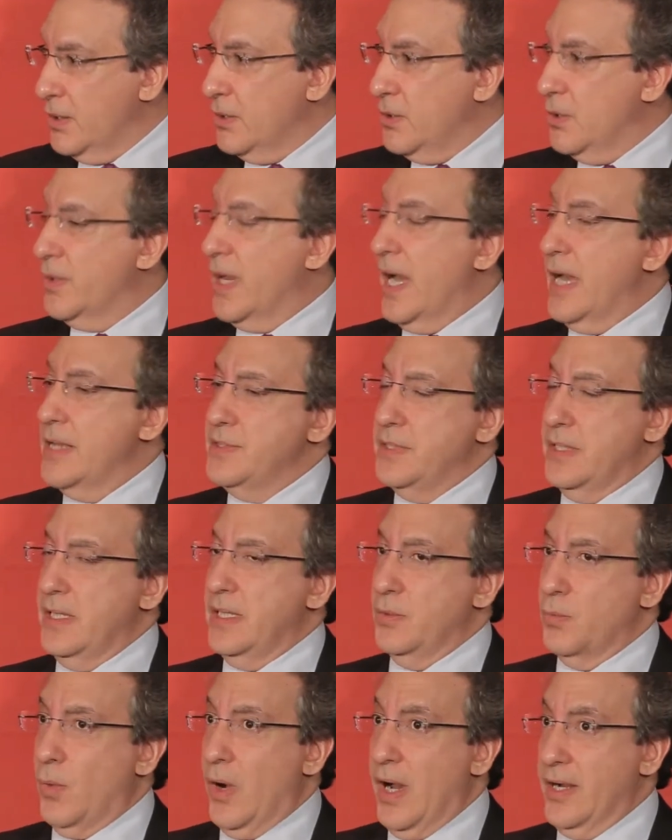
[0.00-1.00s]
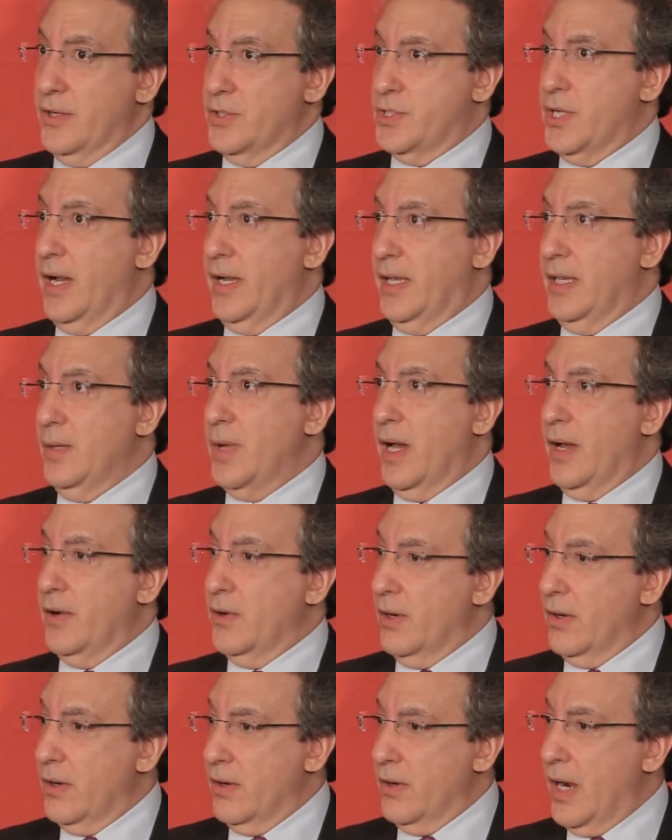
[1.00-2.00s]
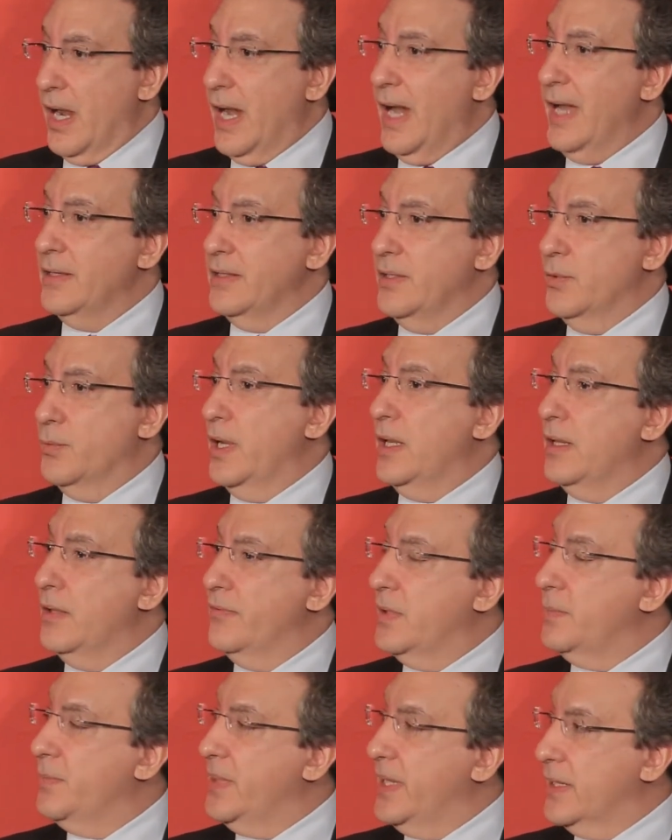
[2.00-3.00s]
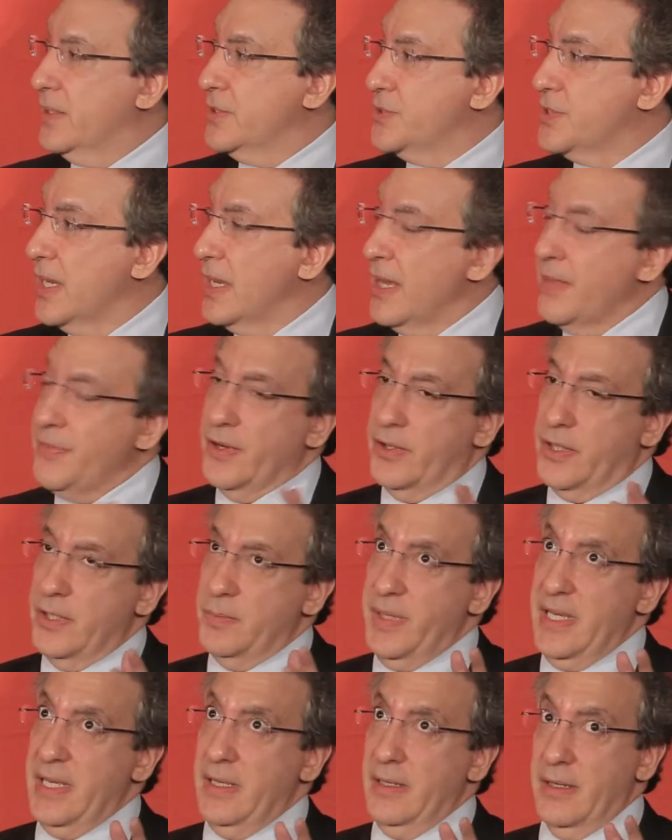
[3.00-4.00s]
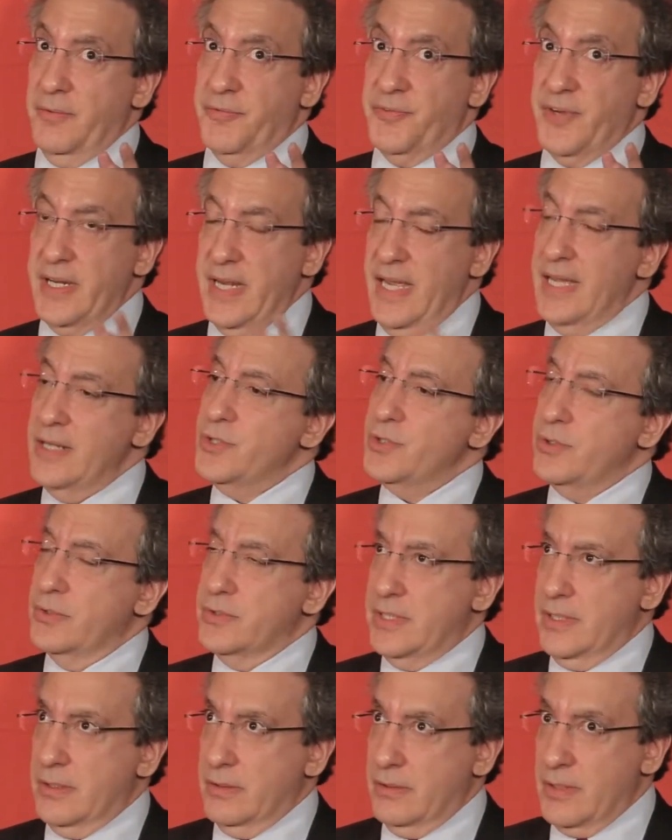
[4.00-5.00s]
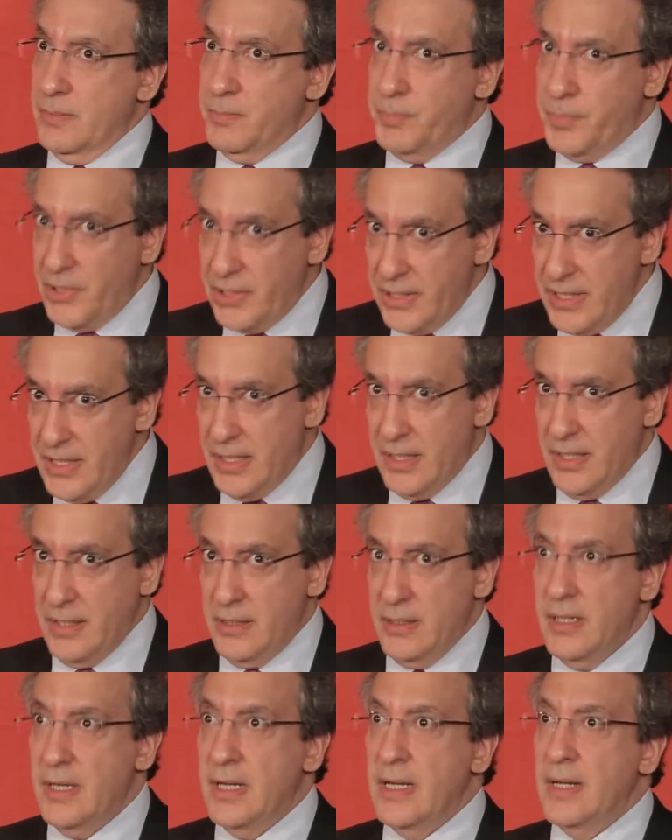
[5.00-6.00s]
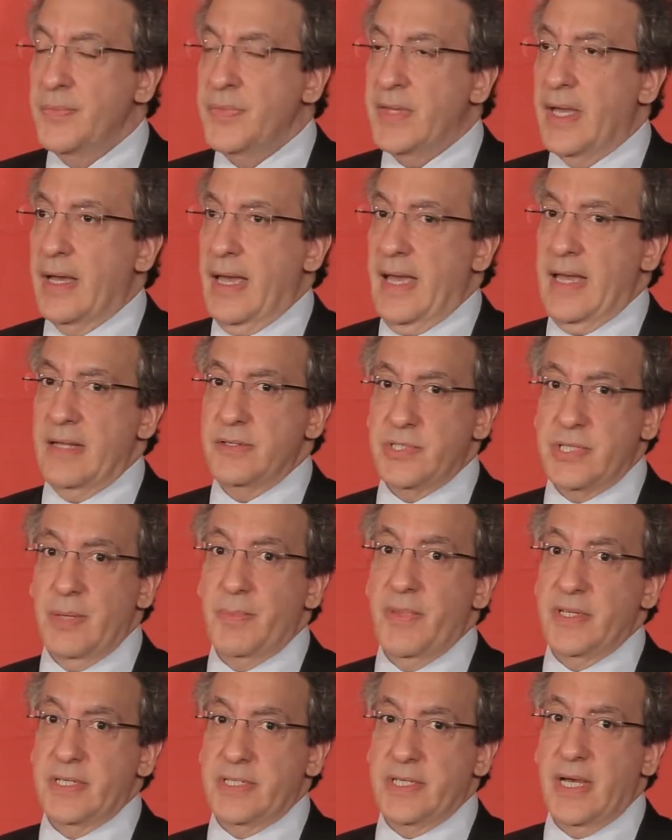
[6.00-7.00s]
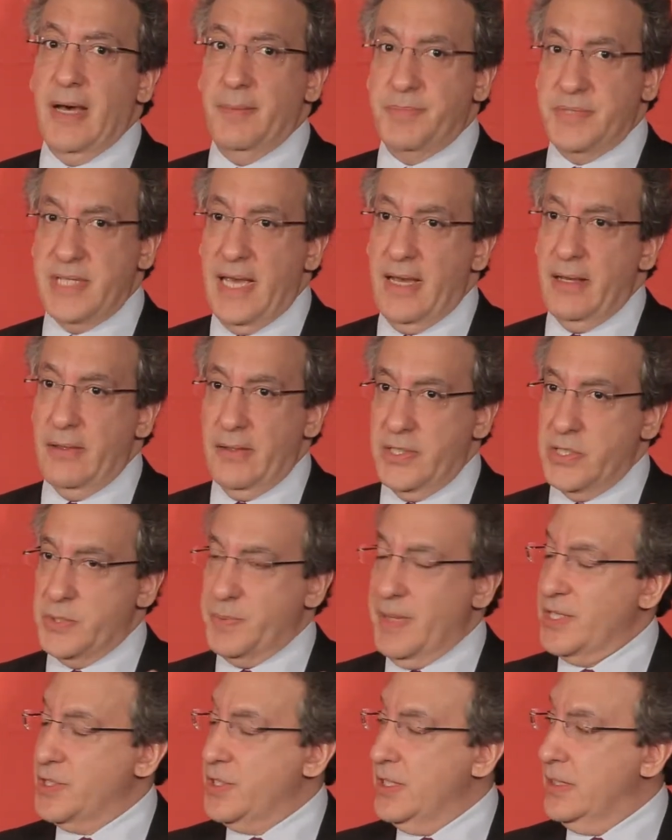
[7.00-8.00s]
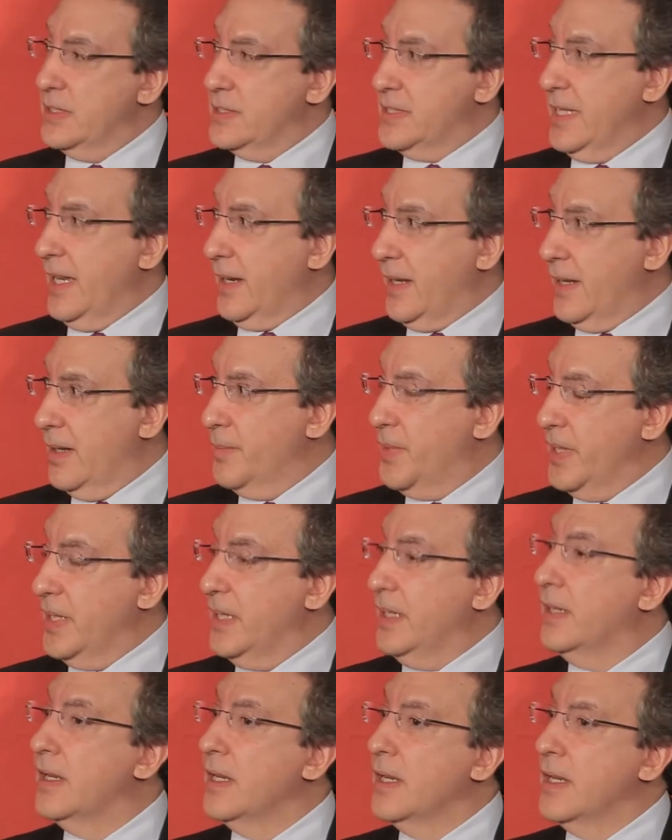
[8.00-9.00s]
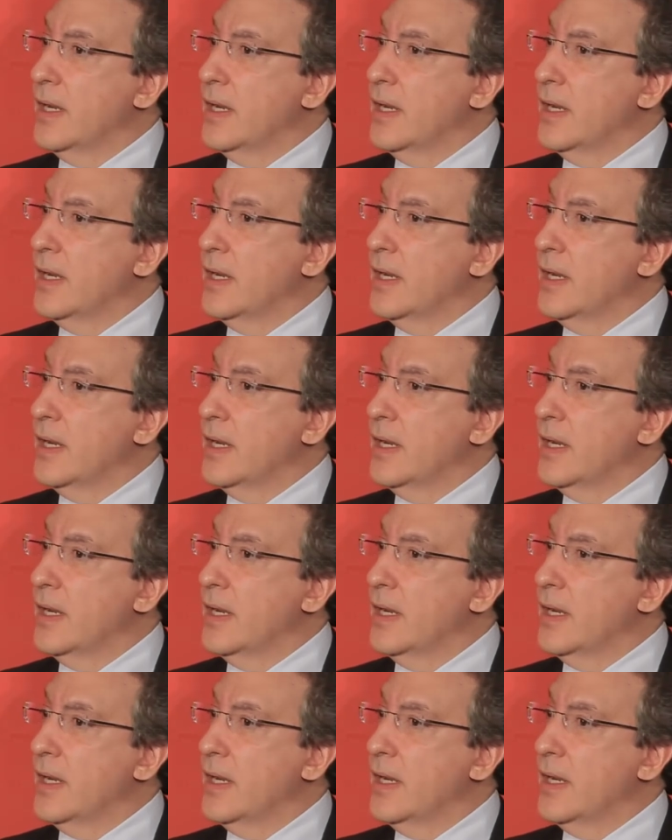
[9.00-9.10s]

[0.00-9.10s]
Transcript: you guys at E&Y are talking about are highly relevant, because there could be a financial deal completed and some of the top talent, especially in a tech company,